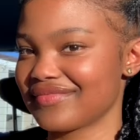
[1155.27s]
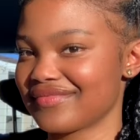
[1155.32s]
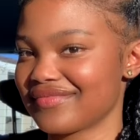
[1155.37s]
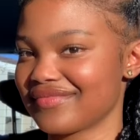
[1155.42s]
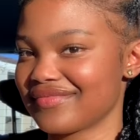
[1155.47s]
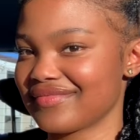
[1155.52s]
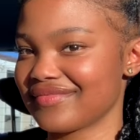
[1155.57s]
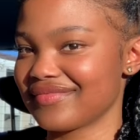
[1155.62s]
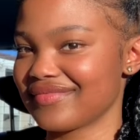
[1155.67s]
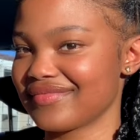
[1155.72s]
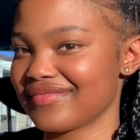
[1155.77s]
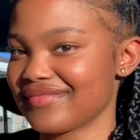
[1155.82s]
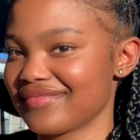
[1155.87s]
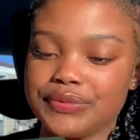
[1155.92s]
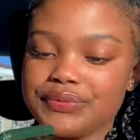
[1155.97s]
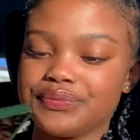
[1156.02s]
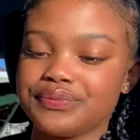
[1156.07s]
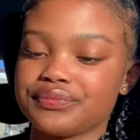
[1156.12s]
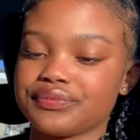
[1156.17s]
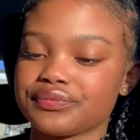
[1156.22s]

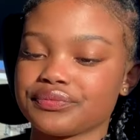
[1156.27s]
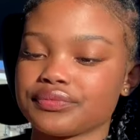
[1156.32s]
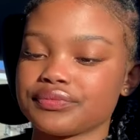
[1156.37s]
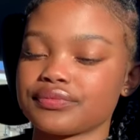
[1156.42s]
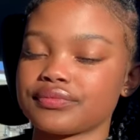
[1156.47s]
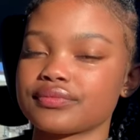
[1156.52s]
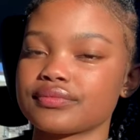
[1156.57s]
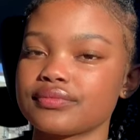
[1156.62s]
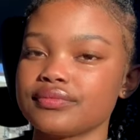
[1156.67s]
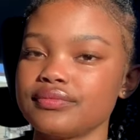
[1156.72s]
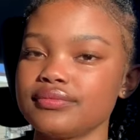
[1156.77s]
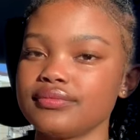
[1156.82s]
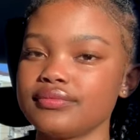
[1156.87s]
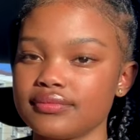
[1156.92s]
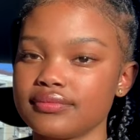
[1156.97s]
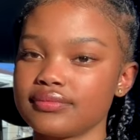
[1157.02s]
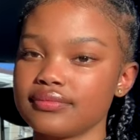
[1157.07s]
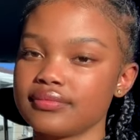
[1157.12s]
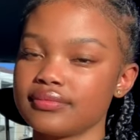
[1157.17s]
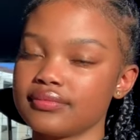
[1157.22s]

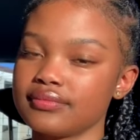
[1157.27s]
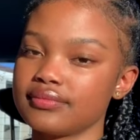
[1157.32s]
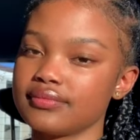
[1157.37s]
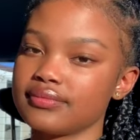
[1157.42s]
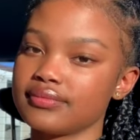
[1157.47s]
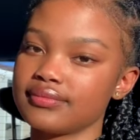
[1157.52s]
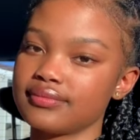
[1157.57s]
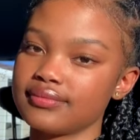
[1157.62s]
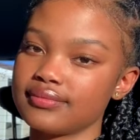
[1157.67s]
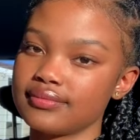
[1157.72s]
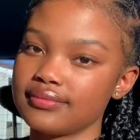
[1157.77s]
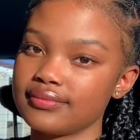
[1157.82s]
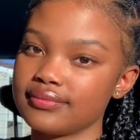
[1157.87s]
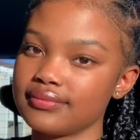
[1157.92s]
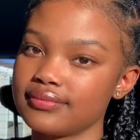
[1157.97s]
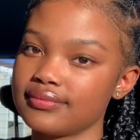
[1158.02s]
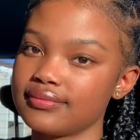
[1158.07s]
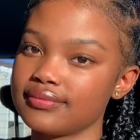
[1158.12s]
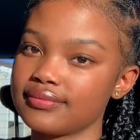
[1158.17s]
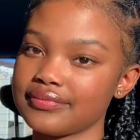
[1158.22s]

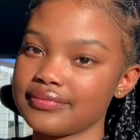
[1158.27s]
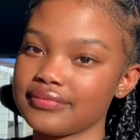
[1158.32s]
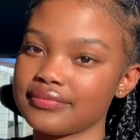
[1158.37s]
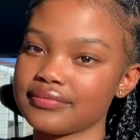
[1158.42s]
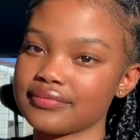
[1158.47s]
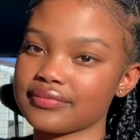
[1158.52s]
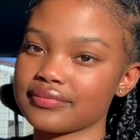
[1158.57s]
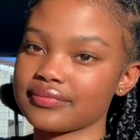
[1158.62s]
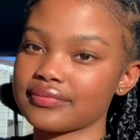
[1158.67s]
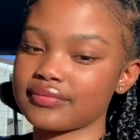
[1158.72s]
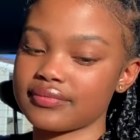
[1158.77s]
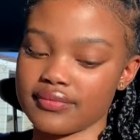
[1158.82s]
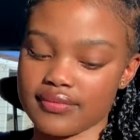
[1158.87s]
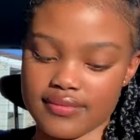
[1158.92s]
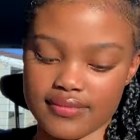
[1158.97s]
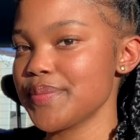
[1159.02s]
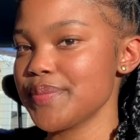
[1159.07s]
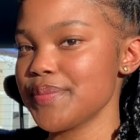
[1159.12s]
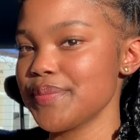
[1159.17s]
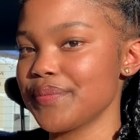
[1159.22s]

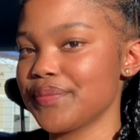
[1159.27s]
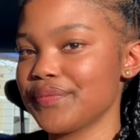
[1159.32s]
No words are spoken by the person on screen.